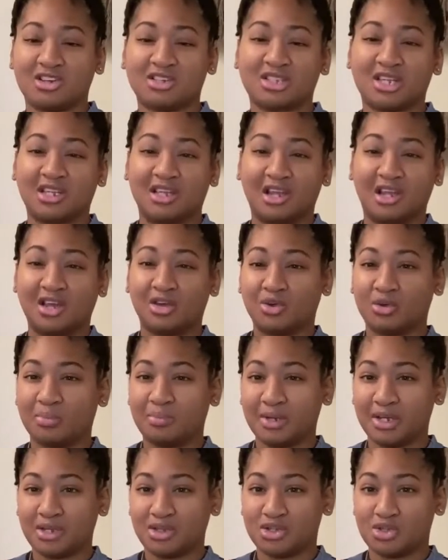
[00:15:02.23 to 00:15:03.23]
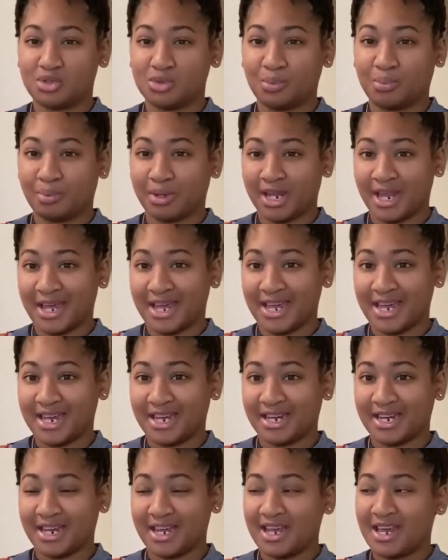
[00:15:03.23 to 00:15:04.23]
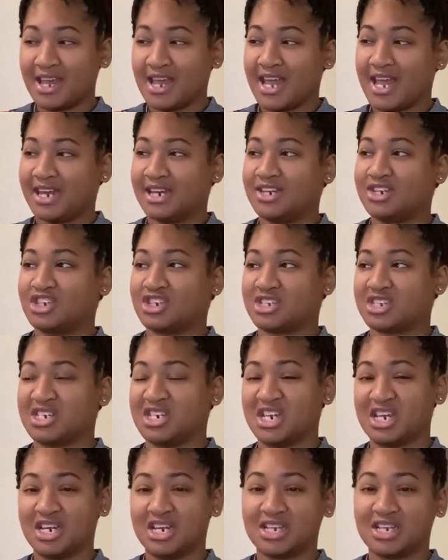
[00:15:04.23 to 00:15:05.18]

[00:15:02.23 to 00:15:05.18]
a little bit too plain and it just needed